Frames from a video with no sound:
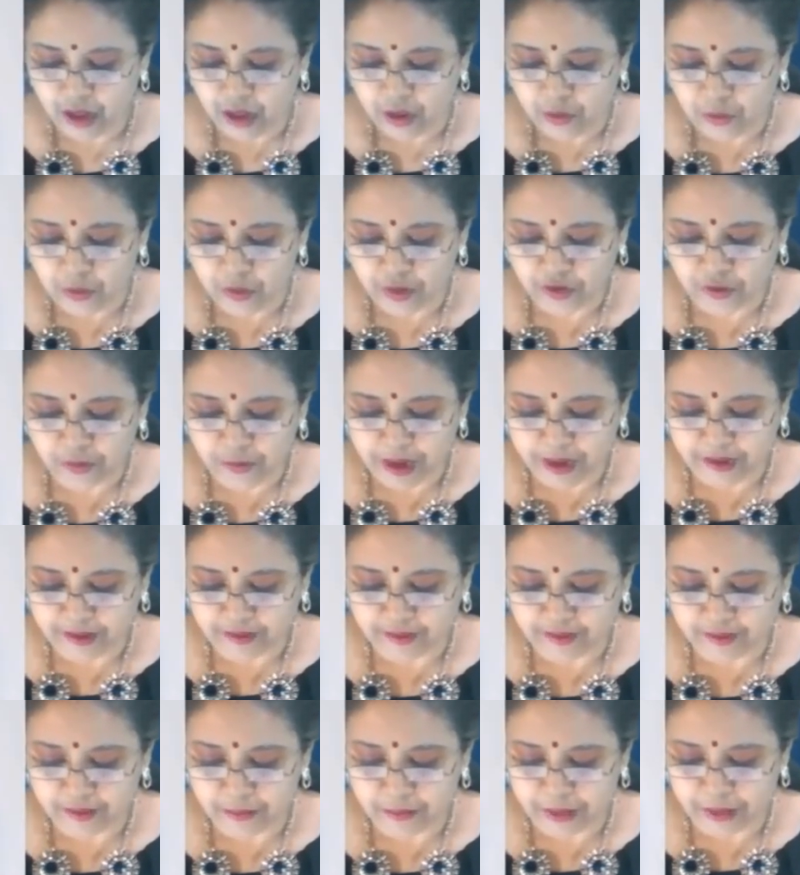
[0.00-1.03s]
which makes
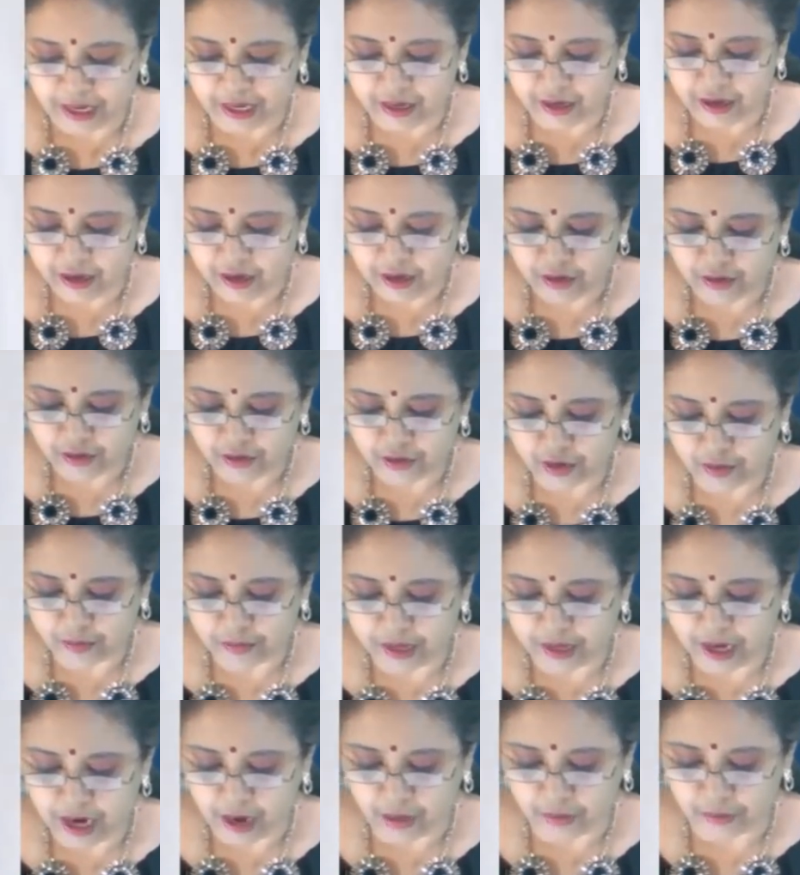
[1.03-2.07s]
the pin drop
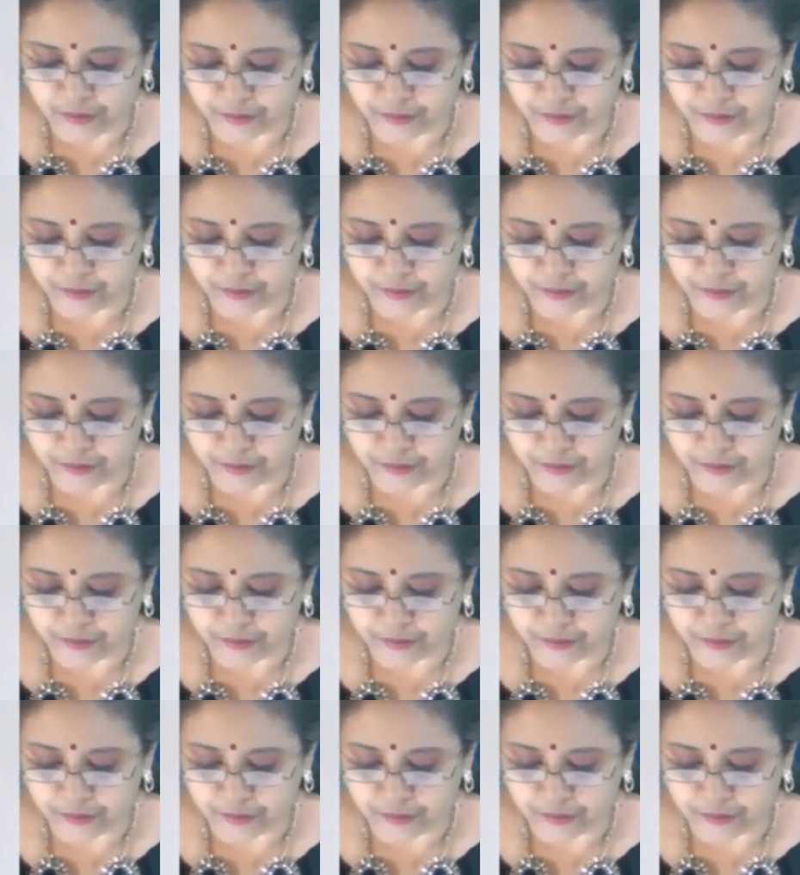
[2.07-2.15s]
down